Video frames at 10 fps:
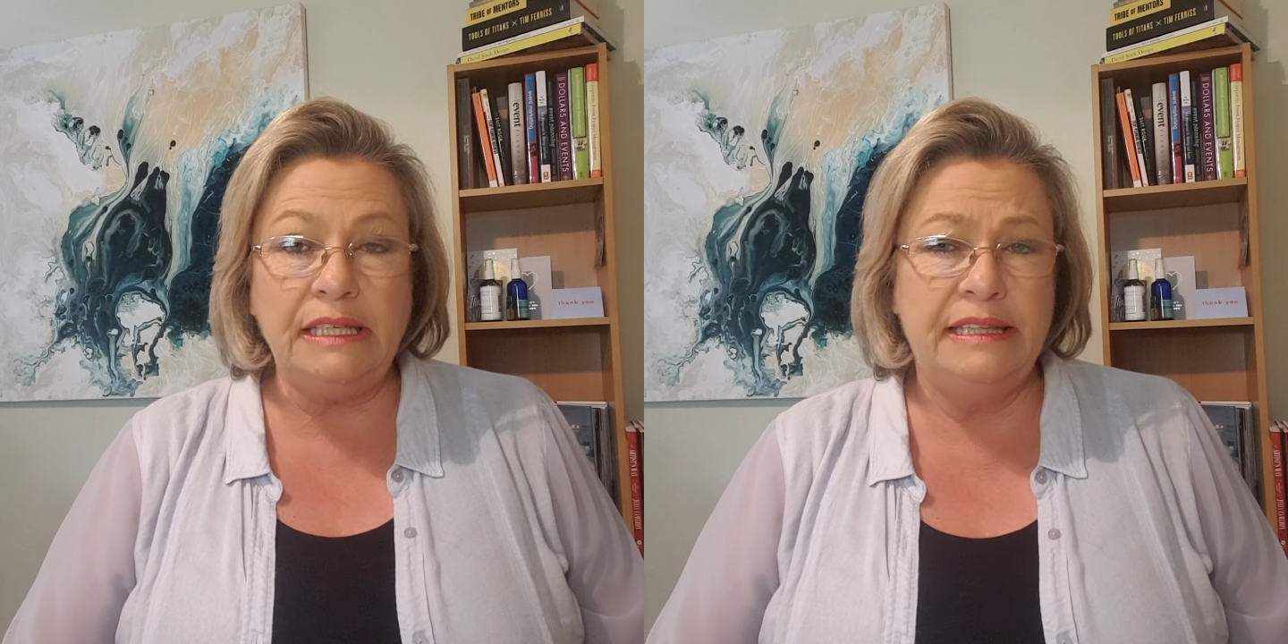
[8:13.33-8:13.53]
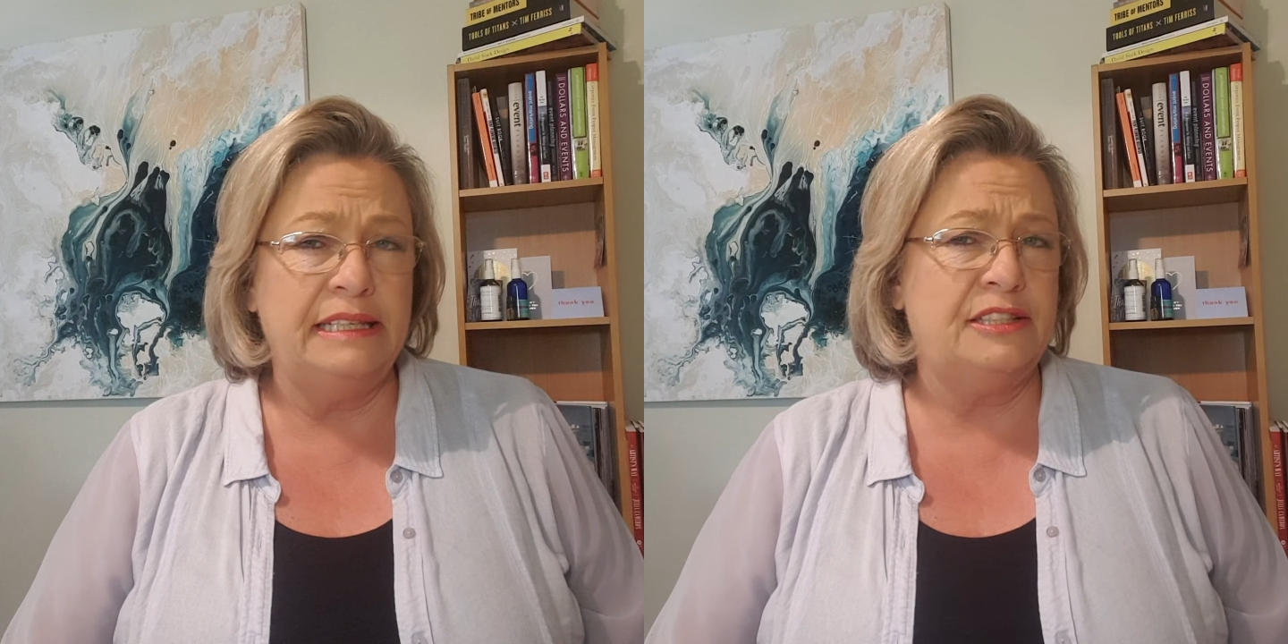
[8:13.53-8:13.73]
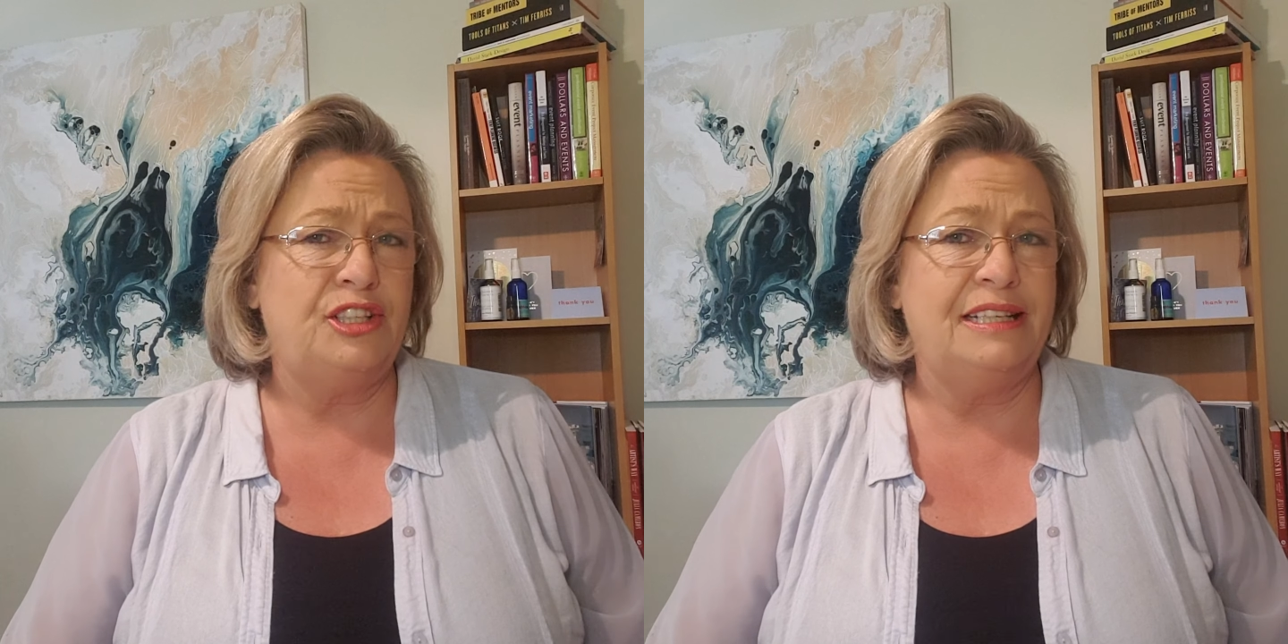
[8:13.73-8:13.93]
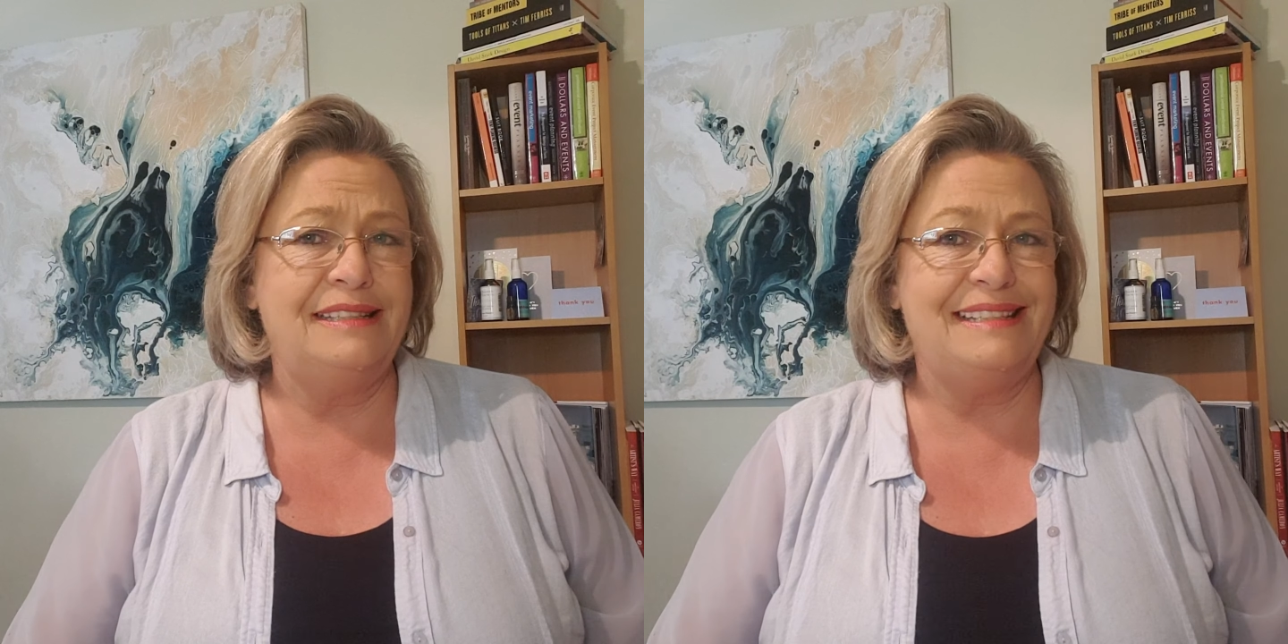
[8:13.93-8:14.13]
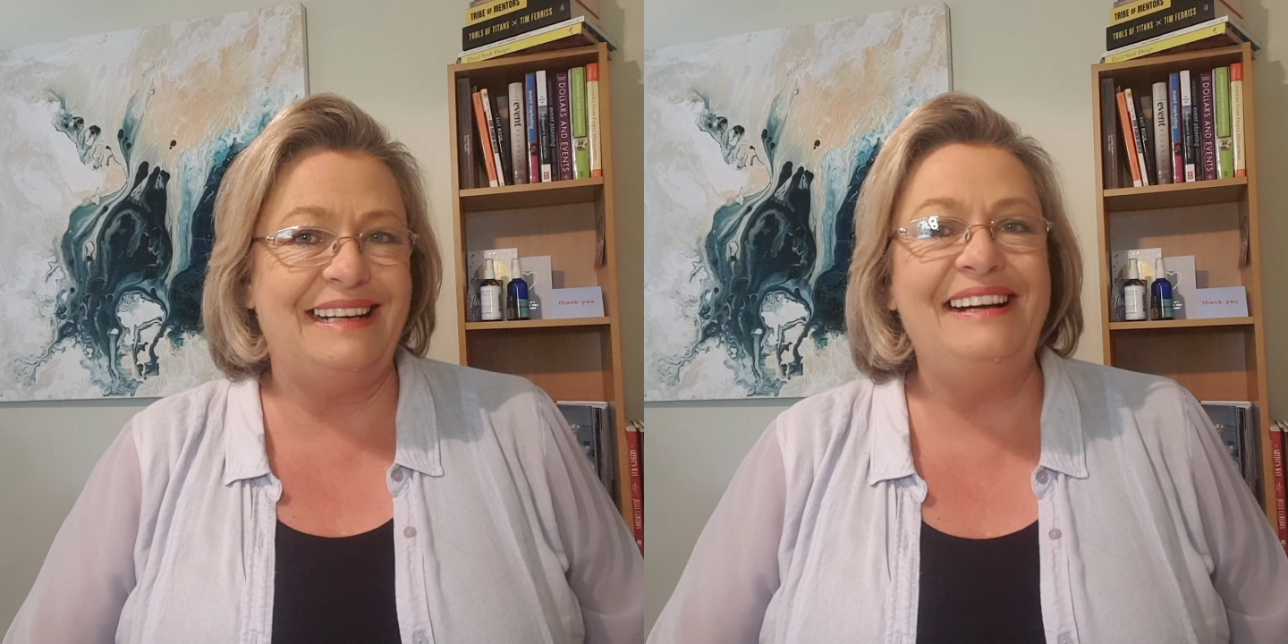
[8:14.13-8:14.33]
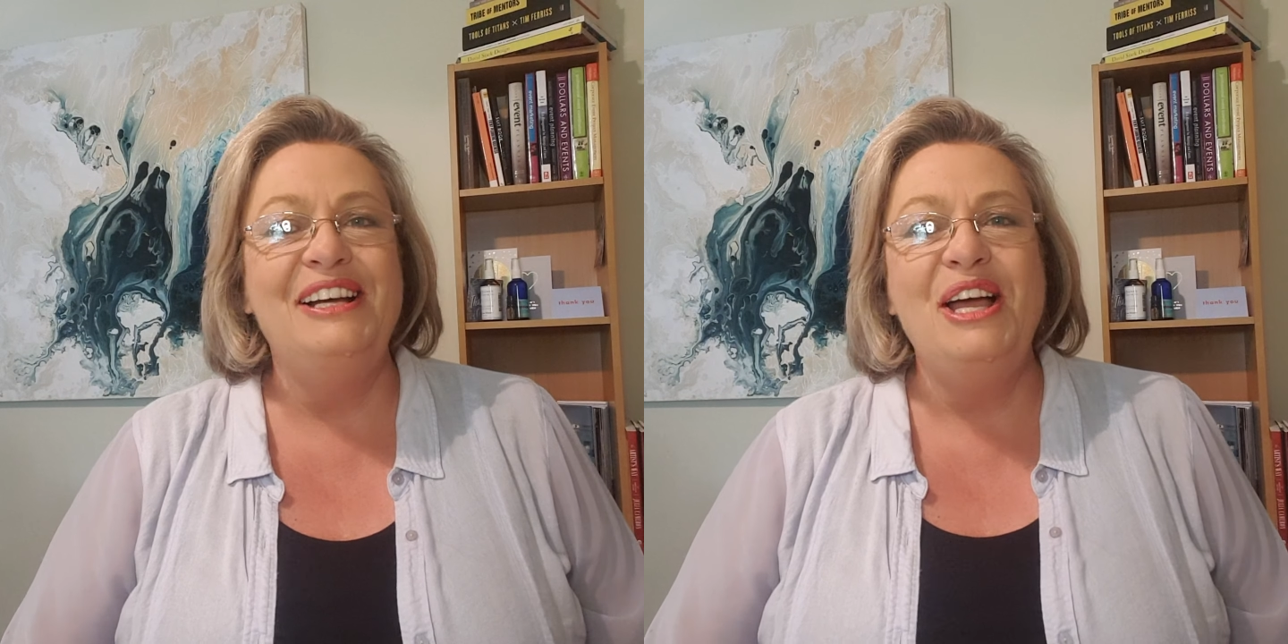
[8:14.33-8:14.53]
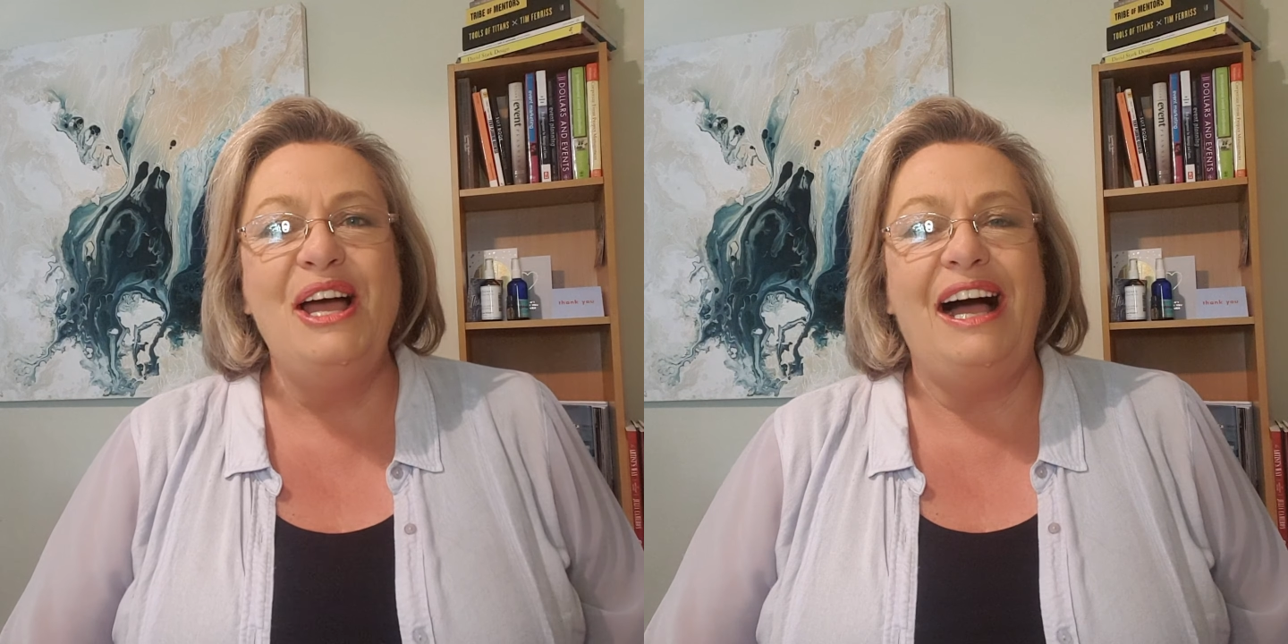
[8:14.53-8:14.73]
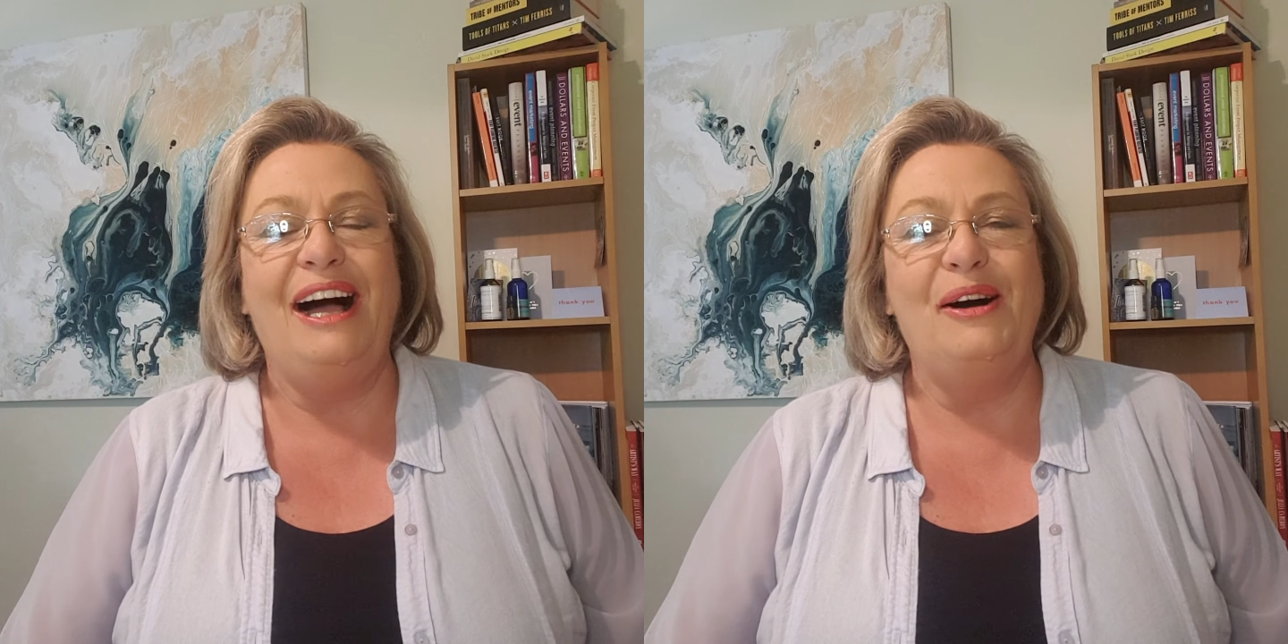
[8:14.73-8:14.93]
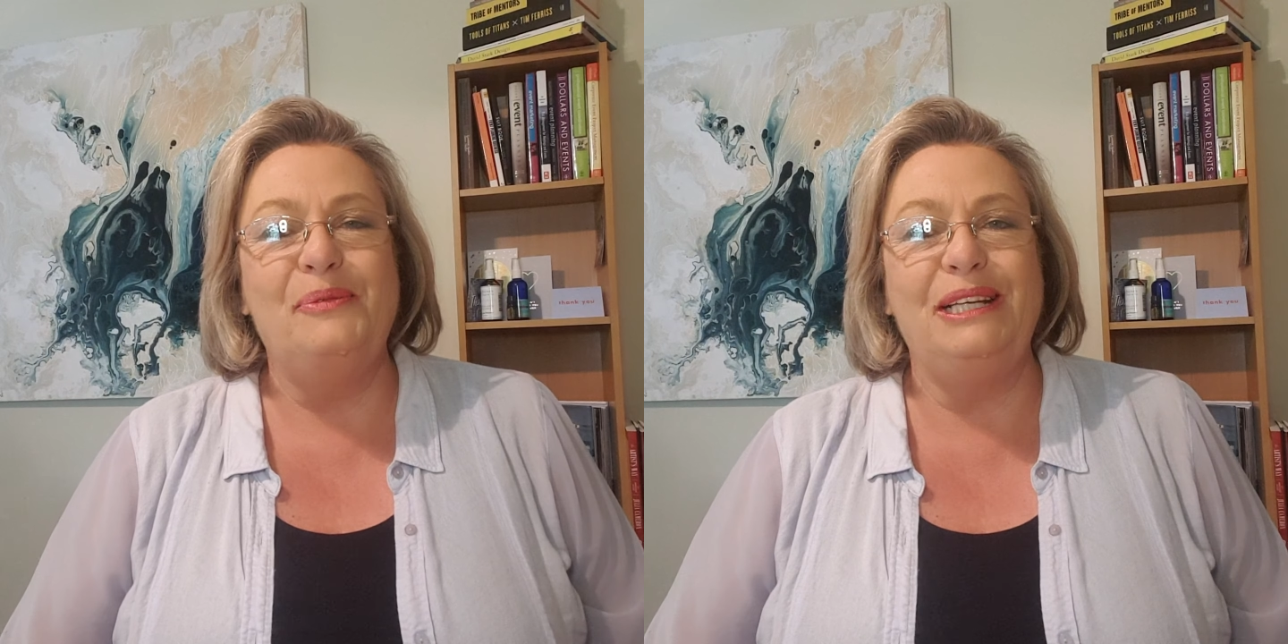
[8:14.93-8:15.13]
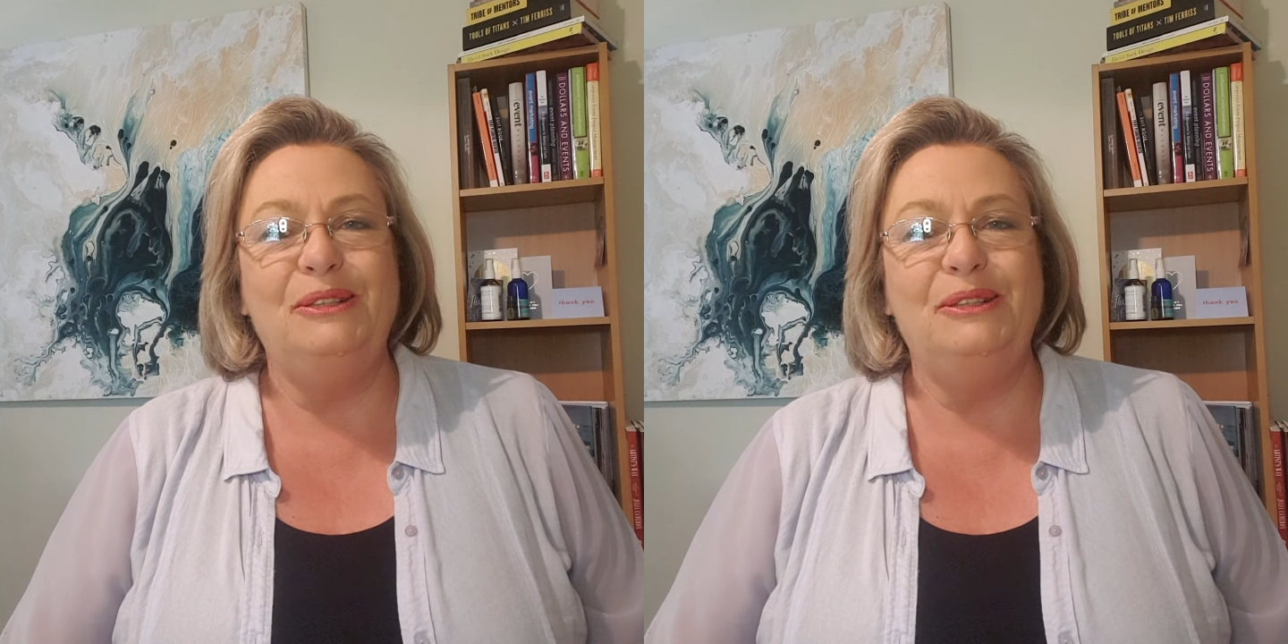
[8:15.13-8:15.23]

things to consider when